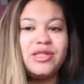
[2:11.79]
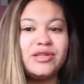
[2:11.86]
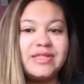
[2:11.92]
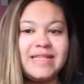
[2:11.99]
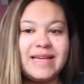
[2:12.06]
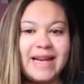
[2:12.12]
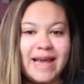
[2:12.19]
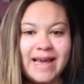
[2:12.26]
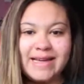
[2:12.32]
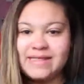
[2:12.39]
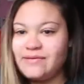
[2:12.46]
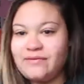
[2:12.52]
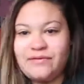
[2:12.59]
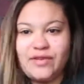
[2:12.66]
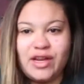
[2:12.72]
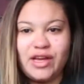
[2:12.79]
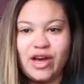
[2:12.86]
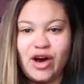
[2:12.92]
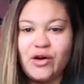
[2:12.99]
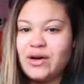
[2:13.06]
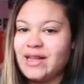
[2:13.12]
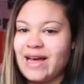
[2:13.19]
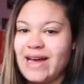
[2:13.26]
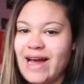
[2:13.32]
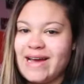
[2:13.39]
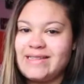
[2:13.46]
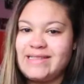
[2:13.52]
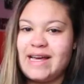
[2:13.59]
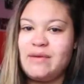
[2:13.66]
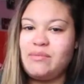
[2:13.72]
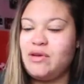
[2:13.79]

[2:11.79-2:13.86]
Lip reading: So today's video, like I said